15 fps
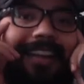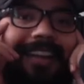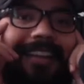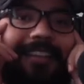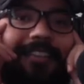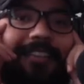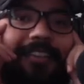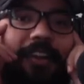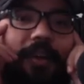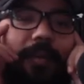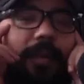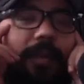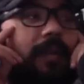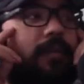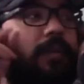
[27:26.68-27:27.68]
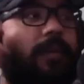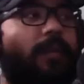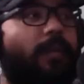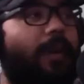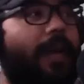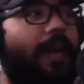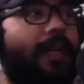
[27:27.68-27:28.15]
because we're
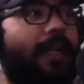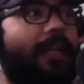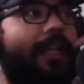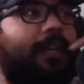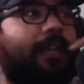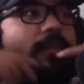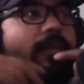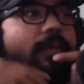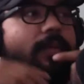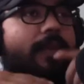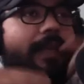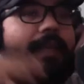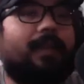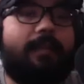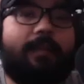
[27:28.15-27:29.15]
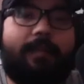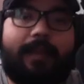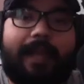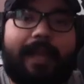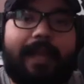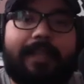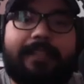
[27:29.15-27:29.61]
pregnant and we're making
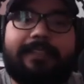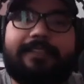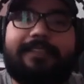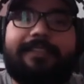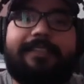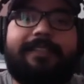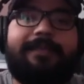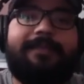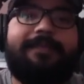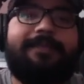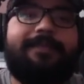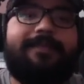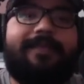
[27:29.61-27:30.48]
plans and like